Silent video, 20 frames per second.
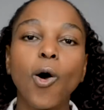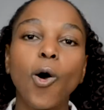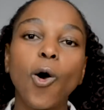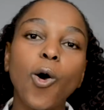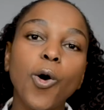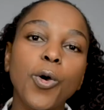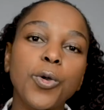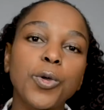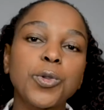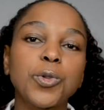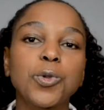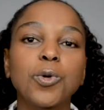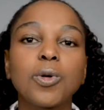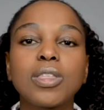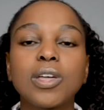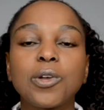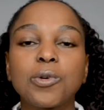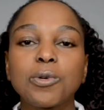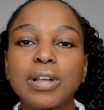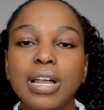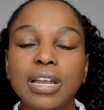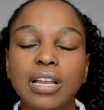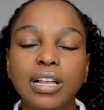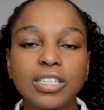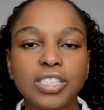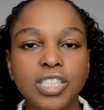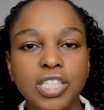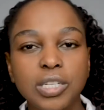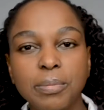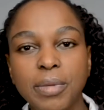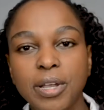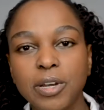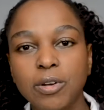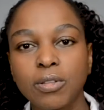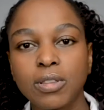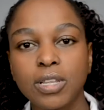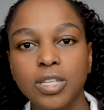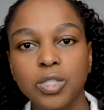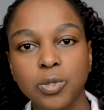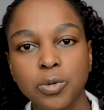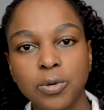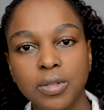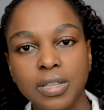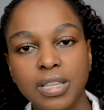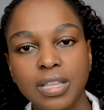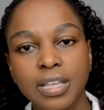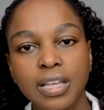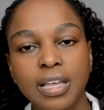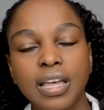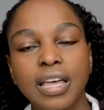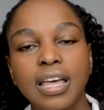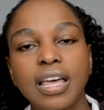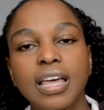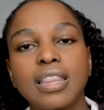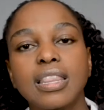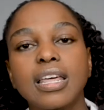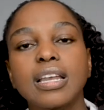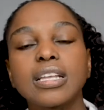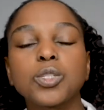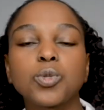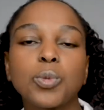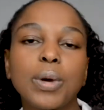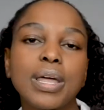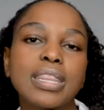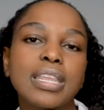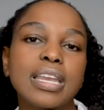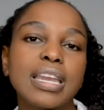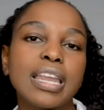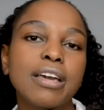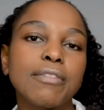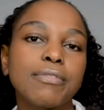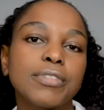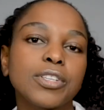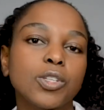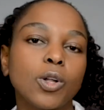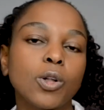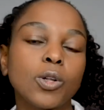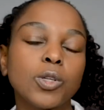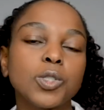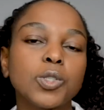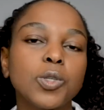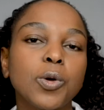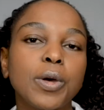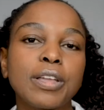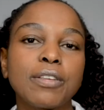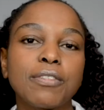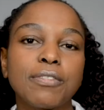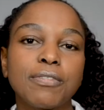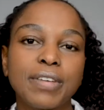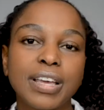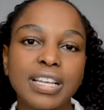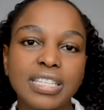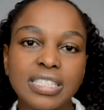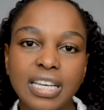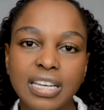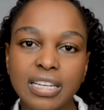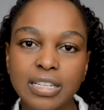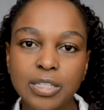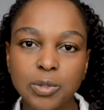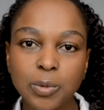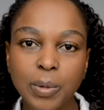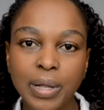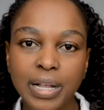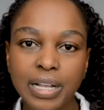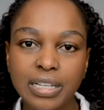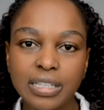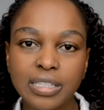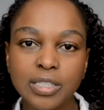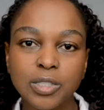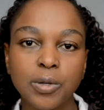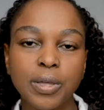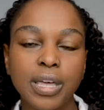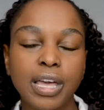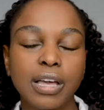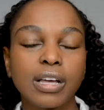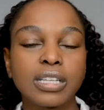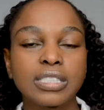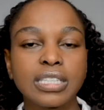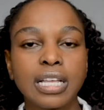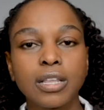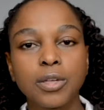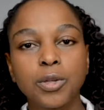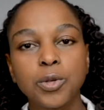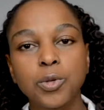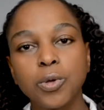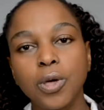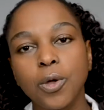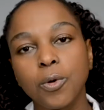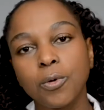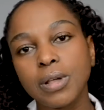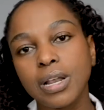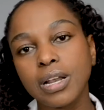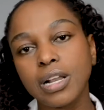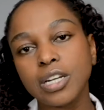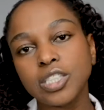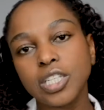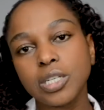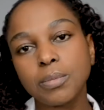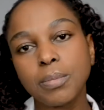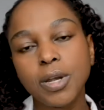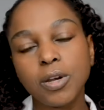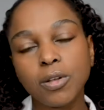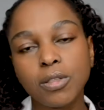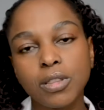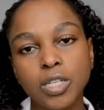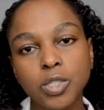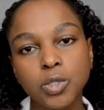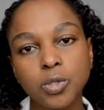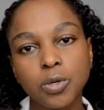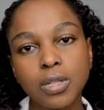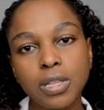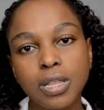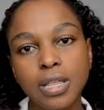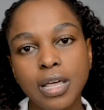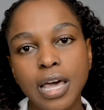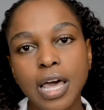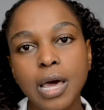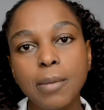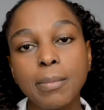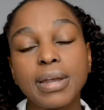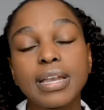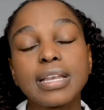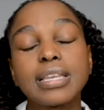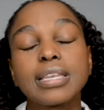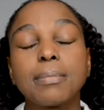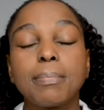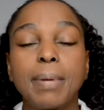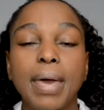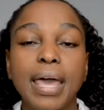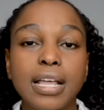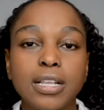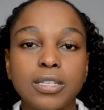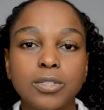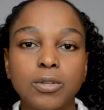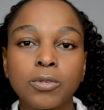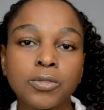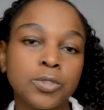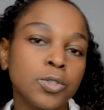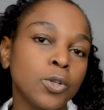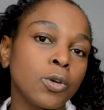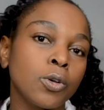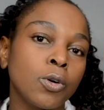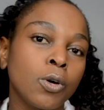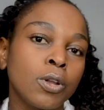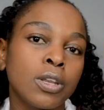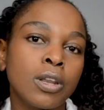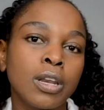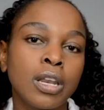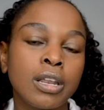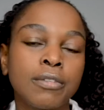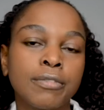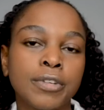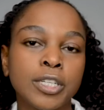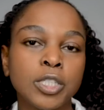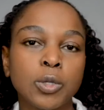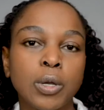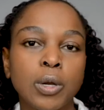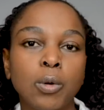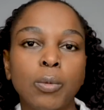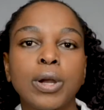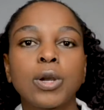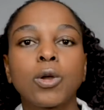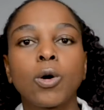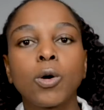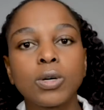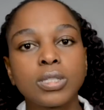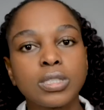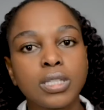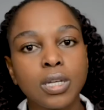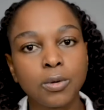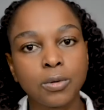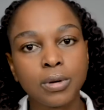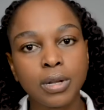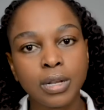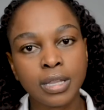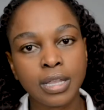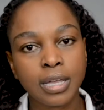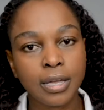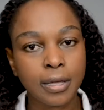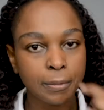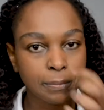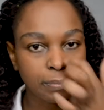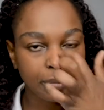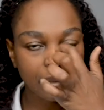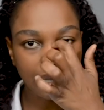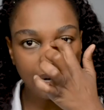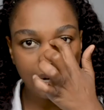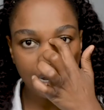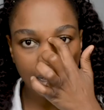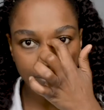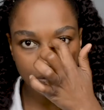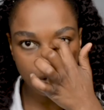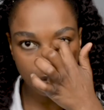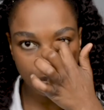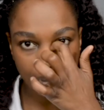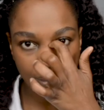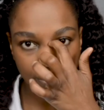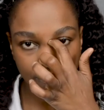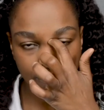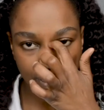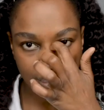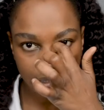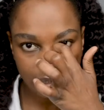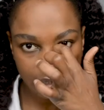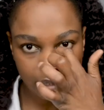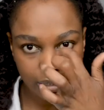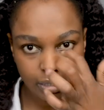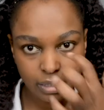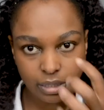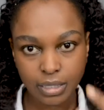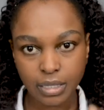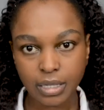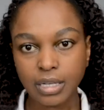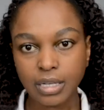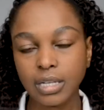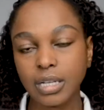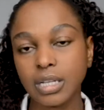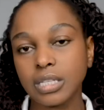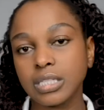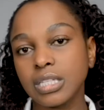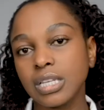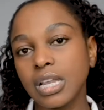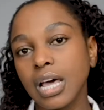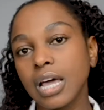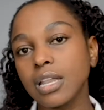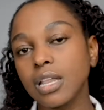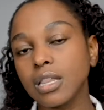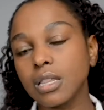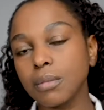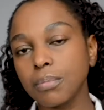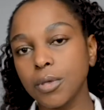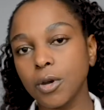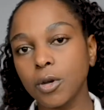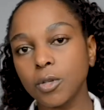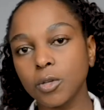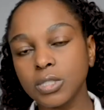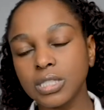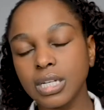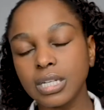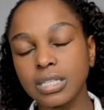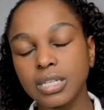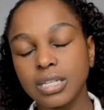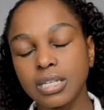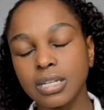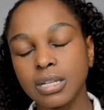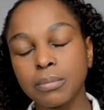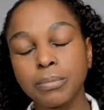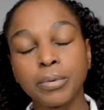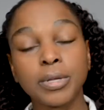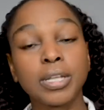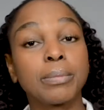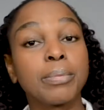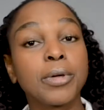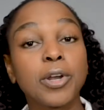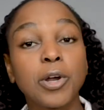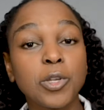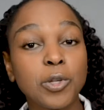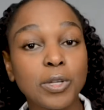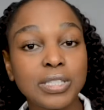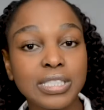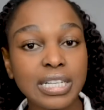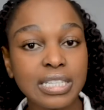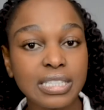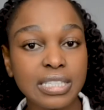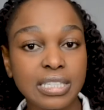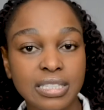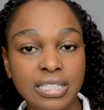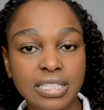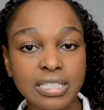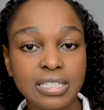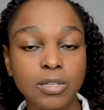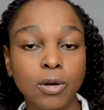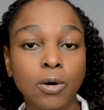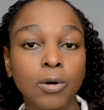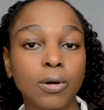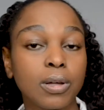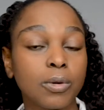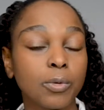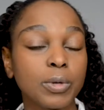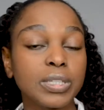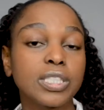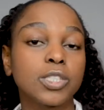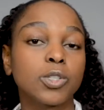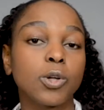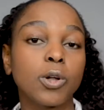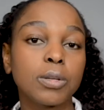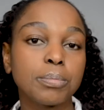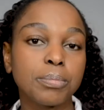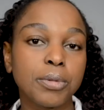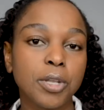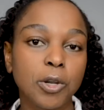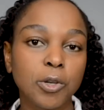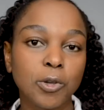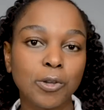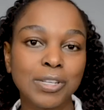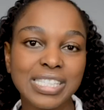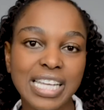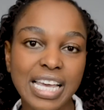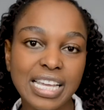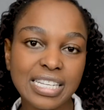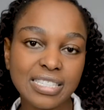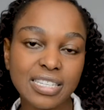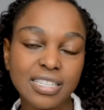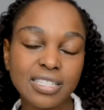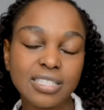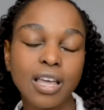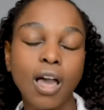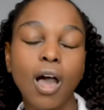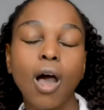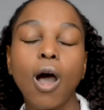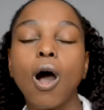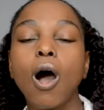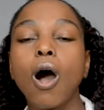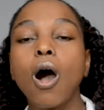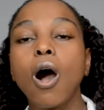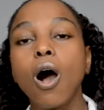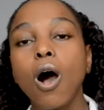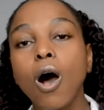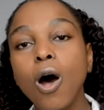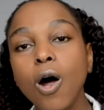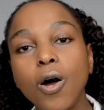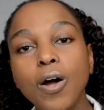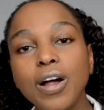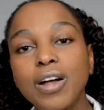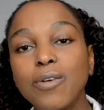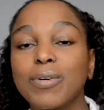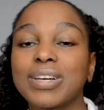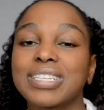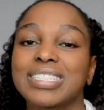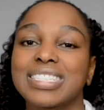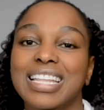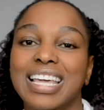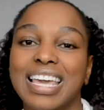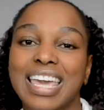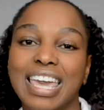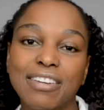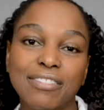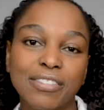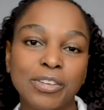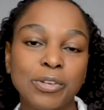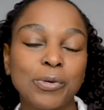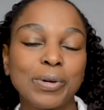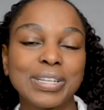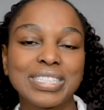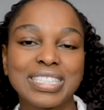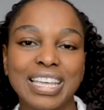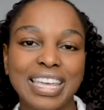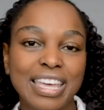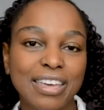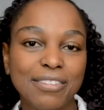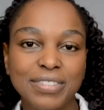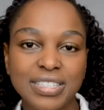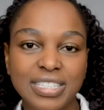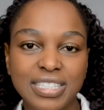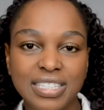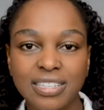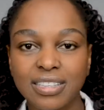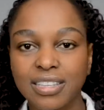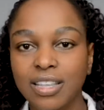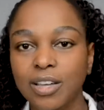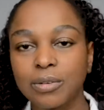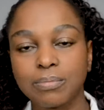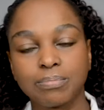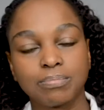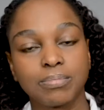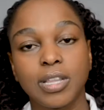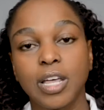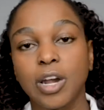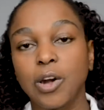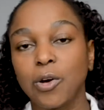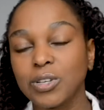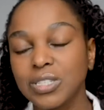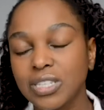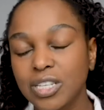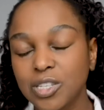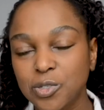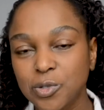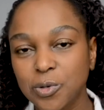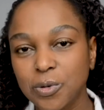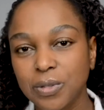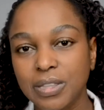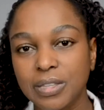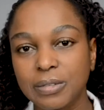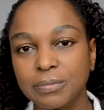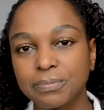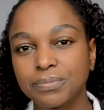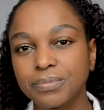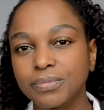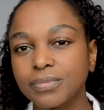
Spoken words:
or you do the root canal treatment on the tooth. That is when the nerve is also infected as well. So it's either you do a root canal treatment on the tooth, but it depends also on an individual what caused the nerve to be infected. Is it either the periodontal disease, or which is called periodontitis, or it was the cavity, the rotten tooth.